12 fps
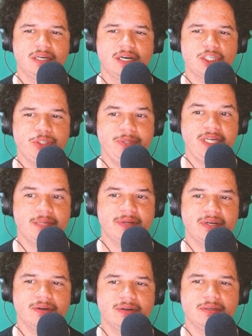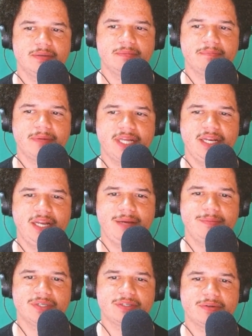A shriek had been heard by a
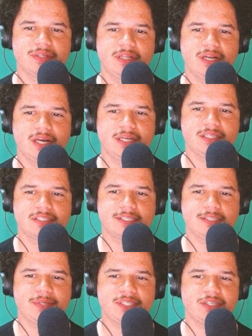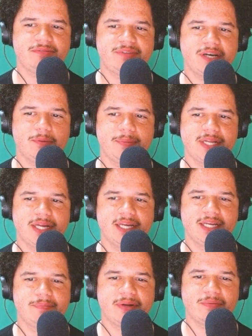neighbor during the night. Suspicion of foul play
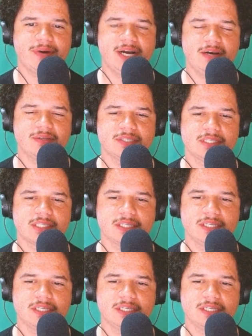had been aroused.